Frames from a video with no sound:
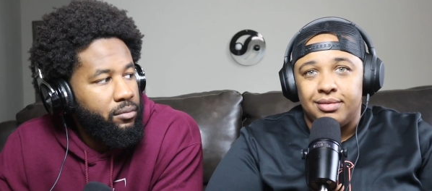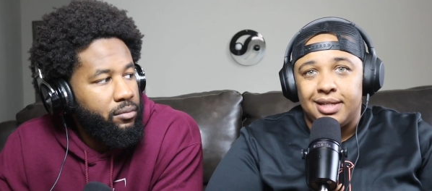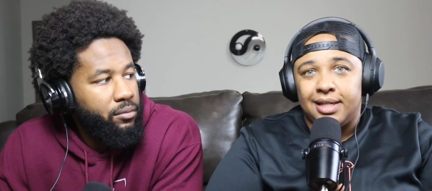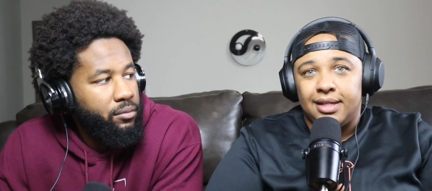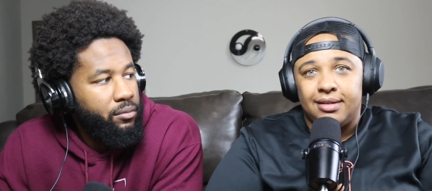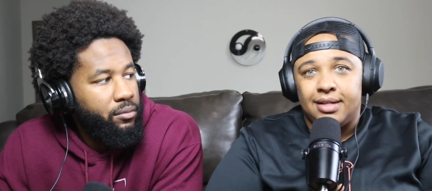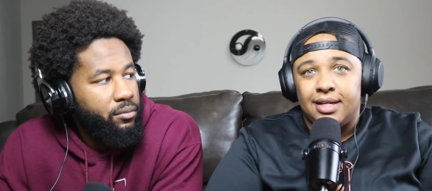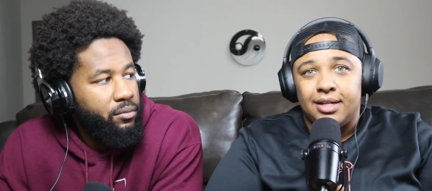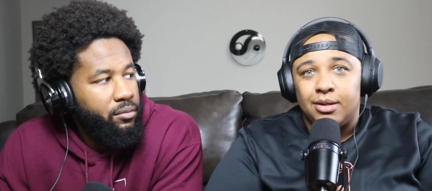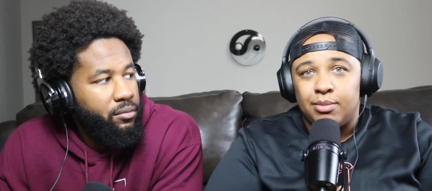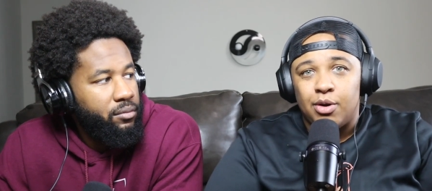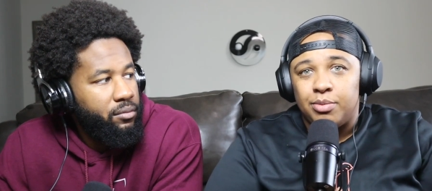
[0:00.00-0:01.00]
Speaker 1: And he
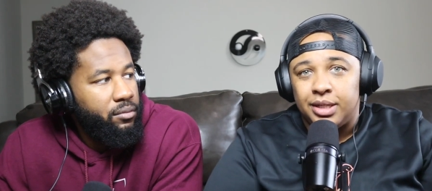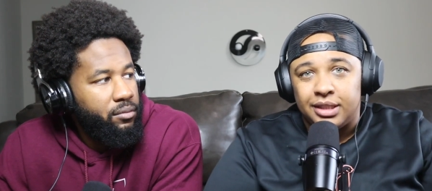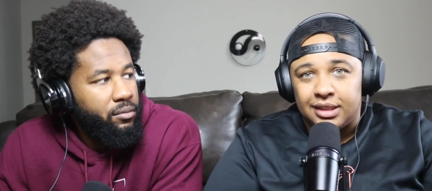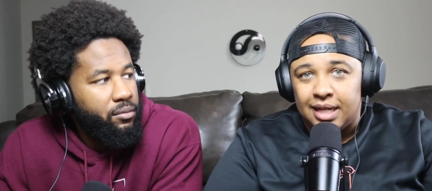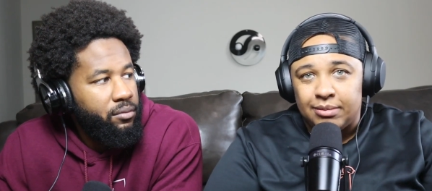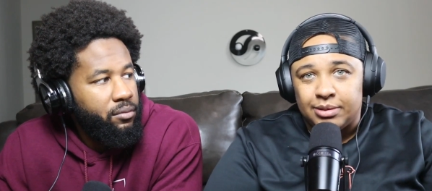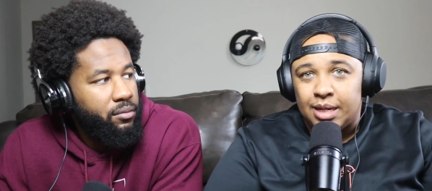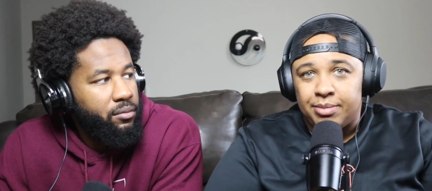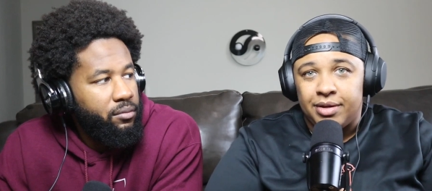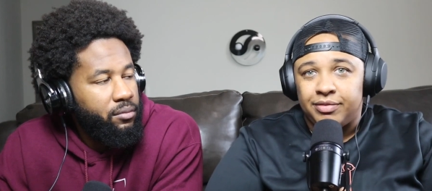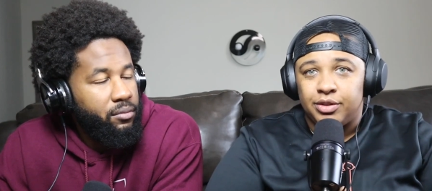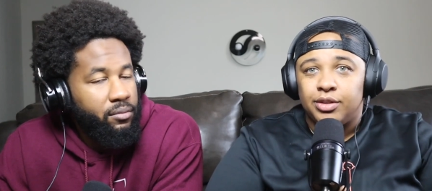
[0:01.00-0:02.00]
ended up opening his
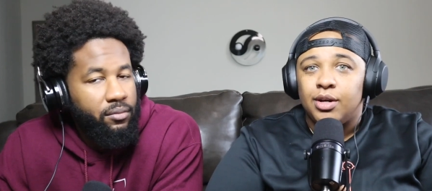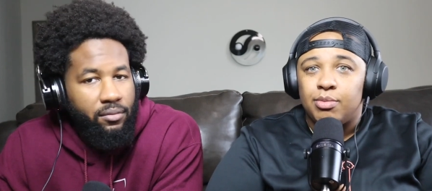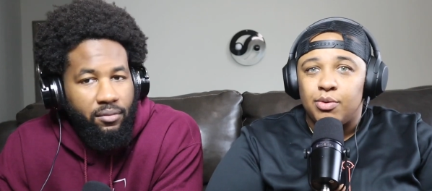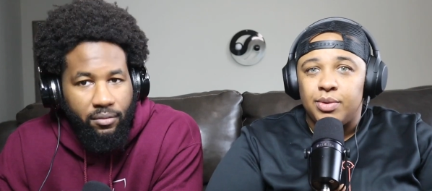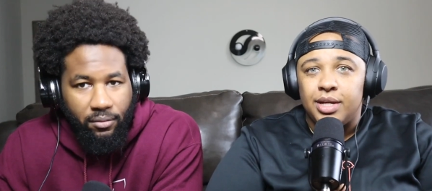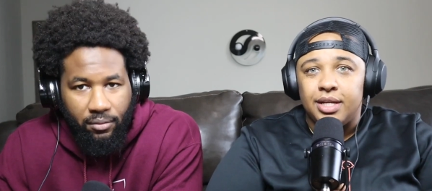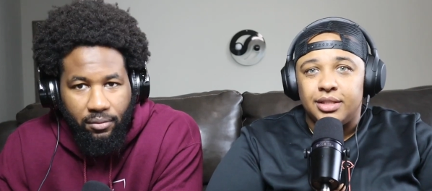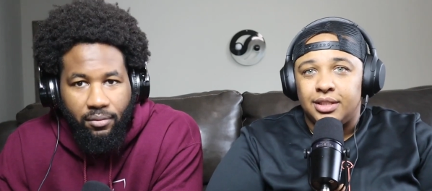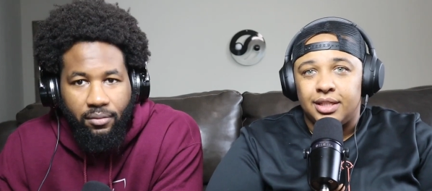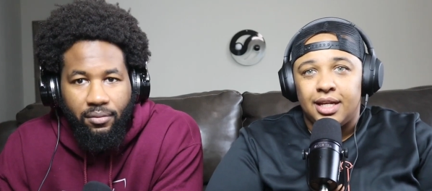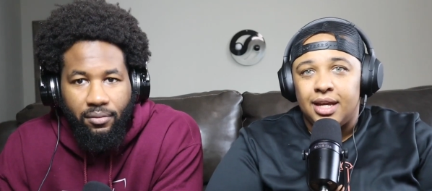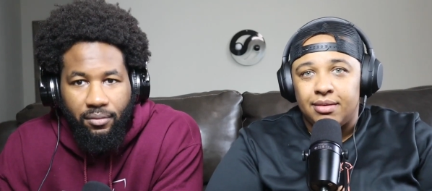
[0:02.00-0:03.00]
laptop after a couple
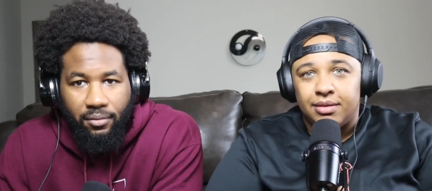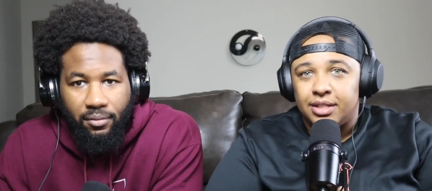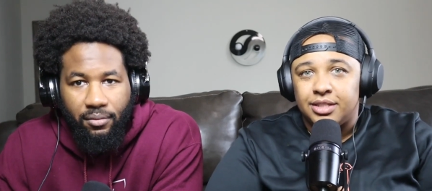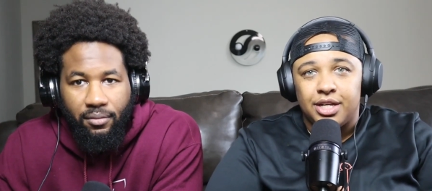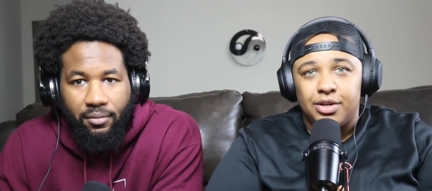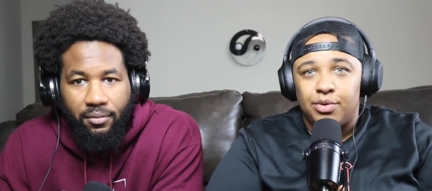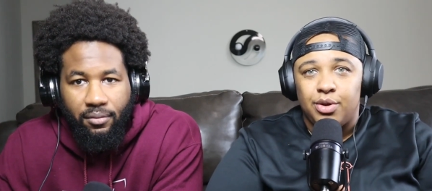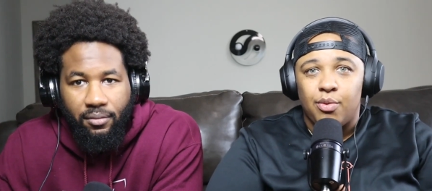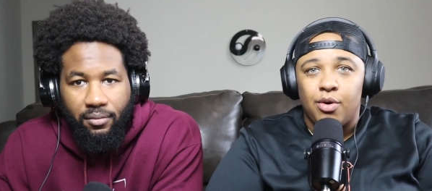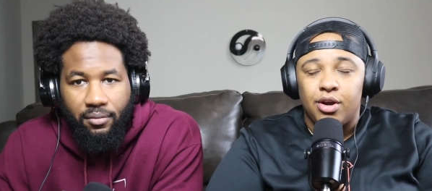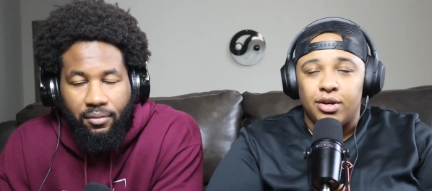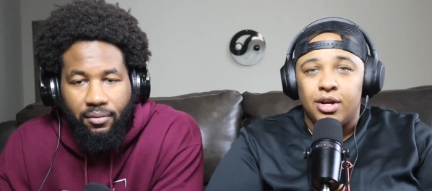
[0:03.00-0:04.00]
weeks and keep continuing
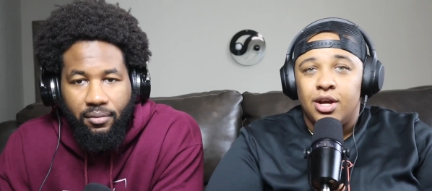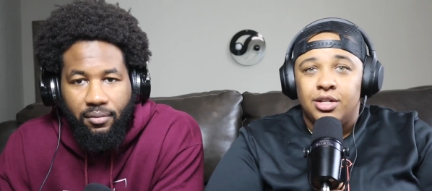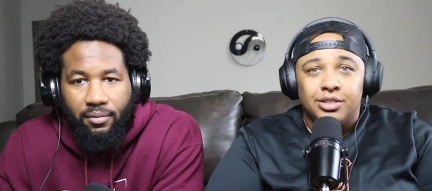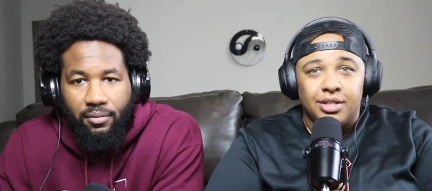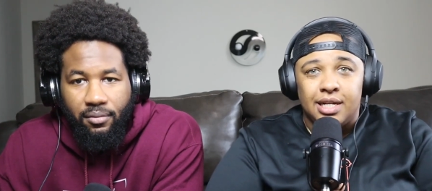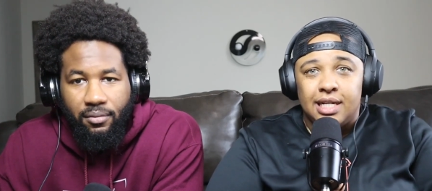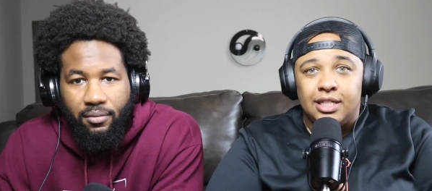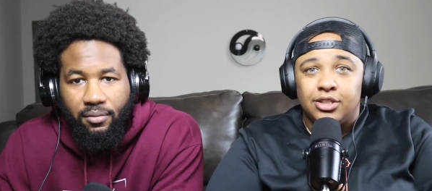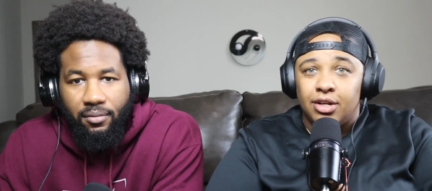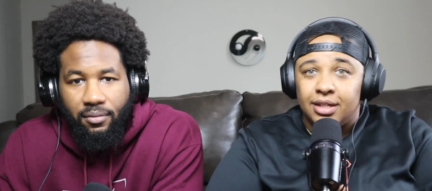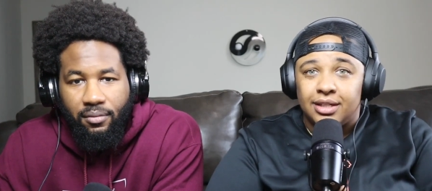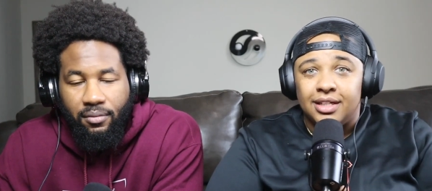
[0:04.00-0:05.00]
to work. So then he
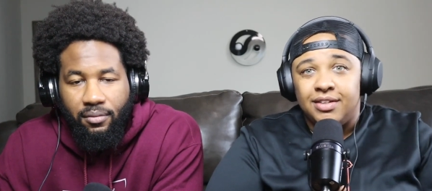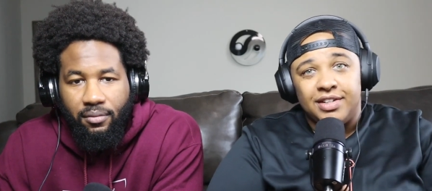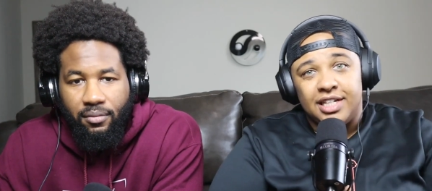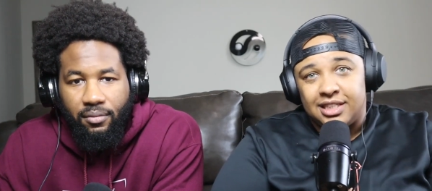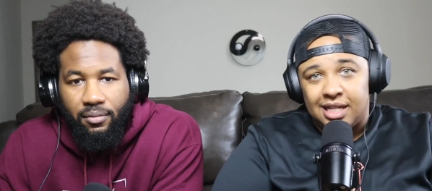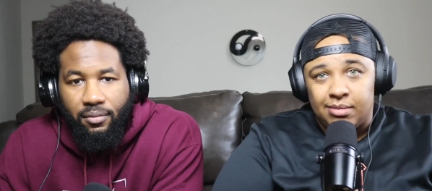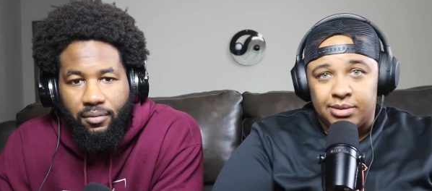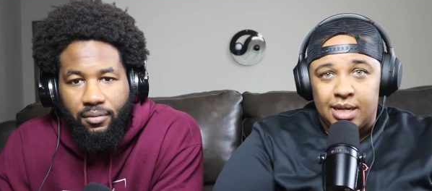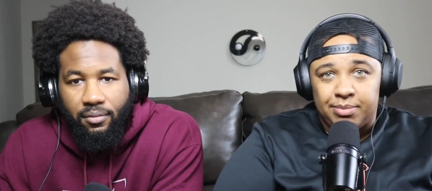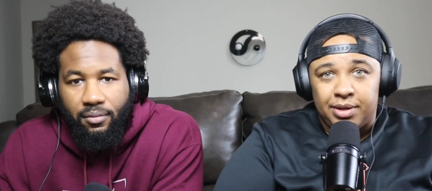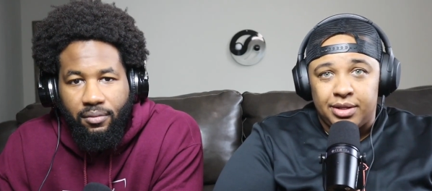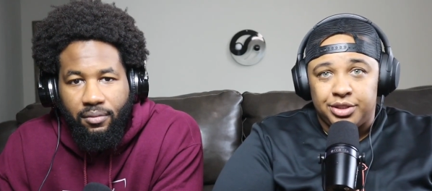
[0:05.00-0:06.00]
started leaving his
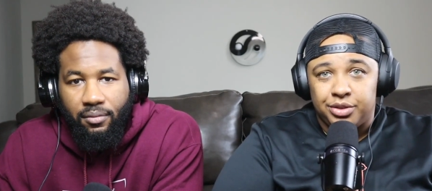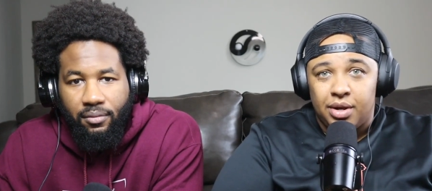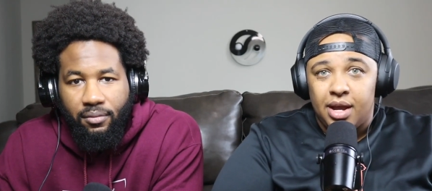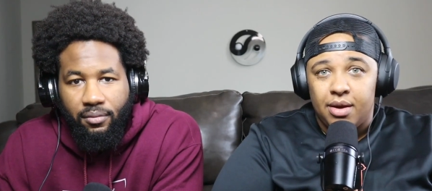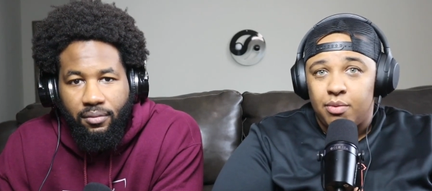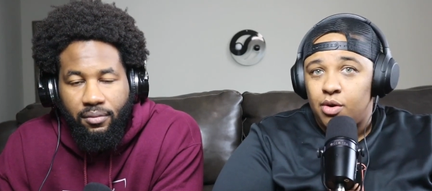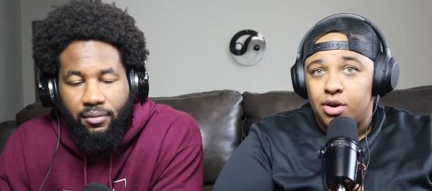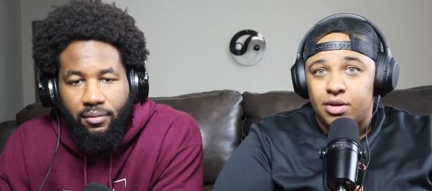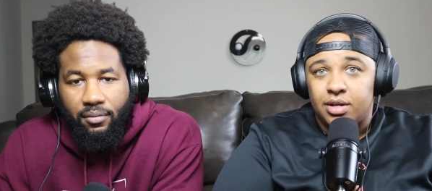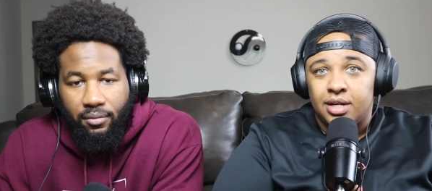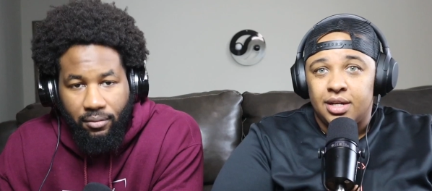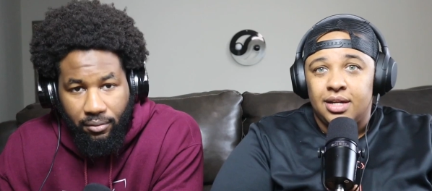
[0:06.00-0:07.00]
laptop at at
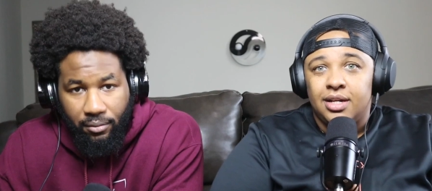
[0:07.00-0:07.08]
work.